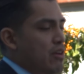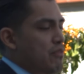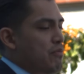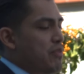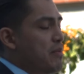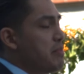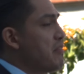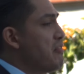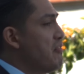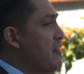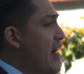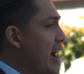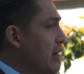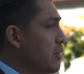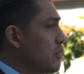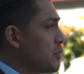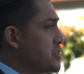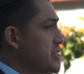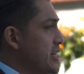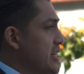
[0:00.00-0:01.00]
From the
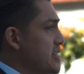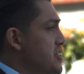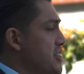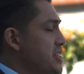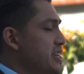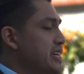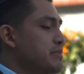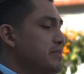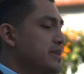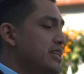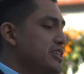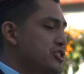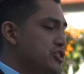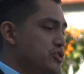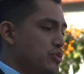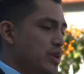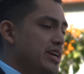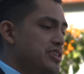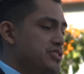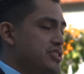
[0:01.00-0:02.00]
faculty to the
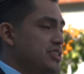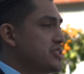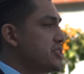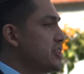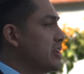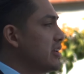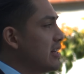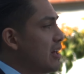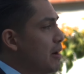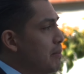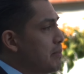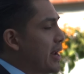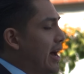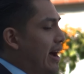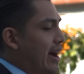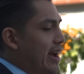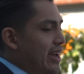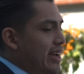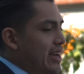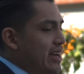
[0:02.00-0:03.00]
administration to
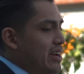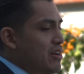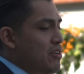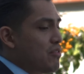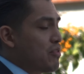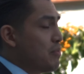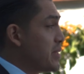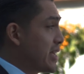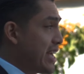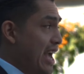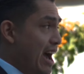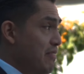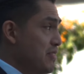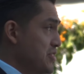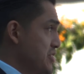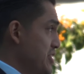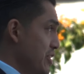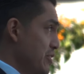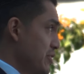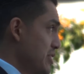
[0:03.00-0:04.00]
alumni, from the
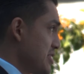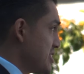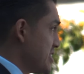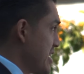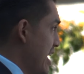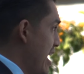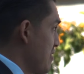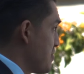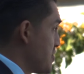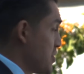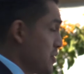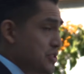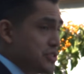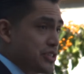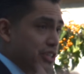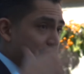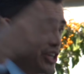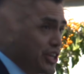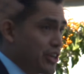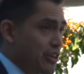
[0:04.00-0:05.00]
cafeteria staff to
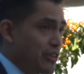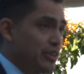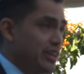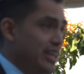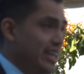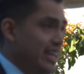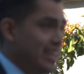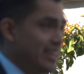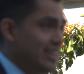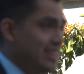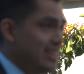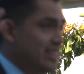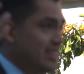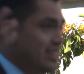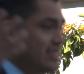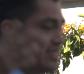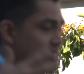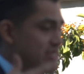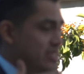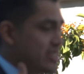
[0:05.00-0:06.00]
security
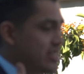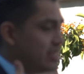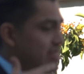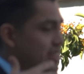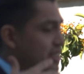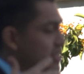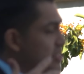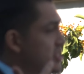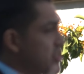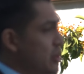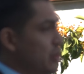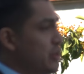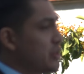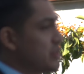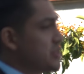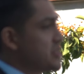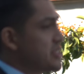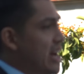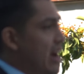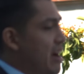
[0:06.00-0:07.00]
to the custodial
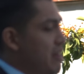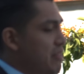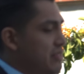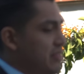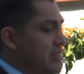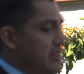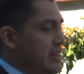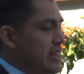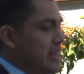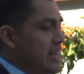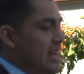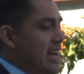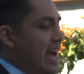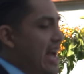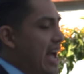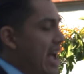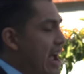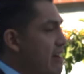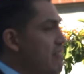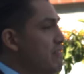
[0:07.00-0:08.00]
staff.
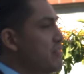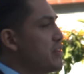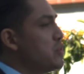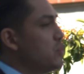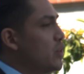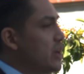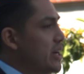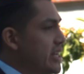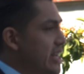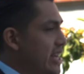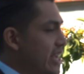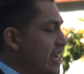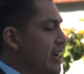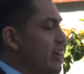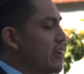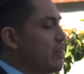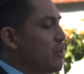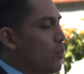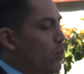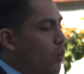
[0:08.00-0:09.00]
Everyone
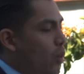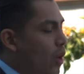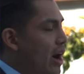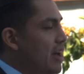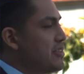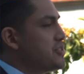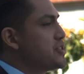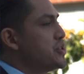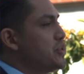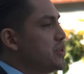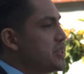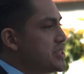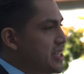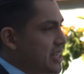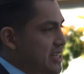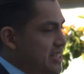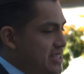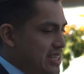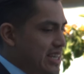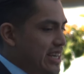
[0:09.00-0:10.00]
here wants you to
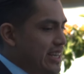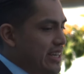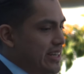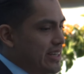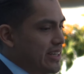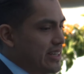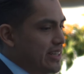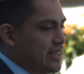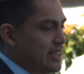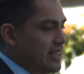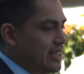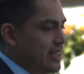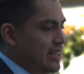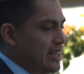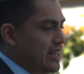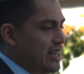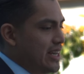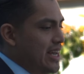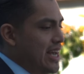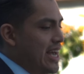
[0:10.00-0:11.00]
succeed.
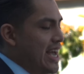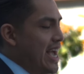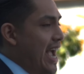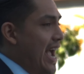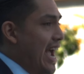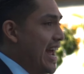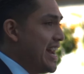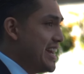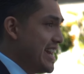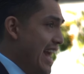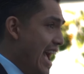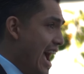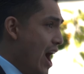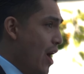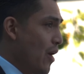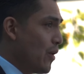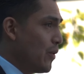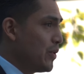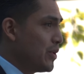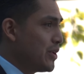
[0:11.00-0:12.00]
And
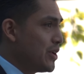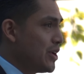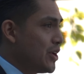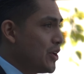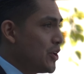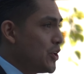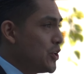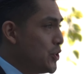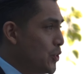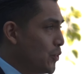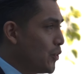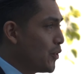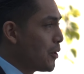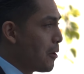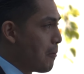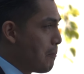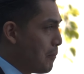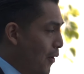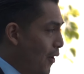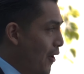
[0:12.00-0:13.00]
now you are
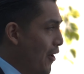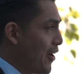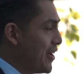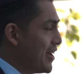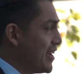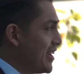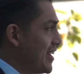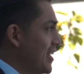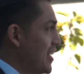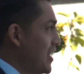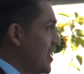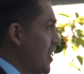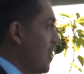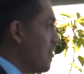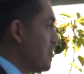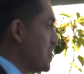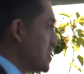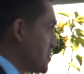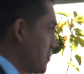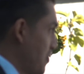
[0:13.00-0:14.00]
a part
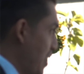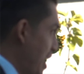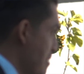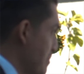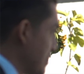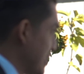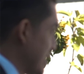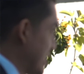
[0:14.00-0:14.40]
of this family.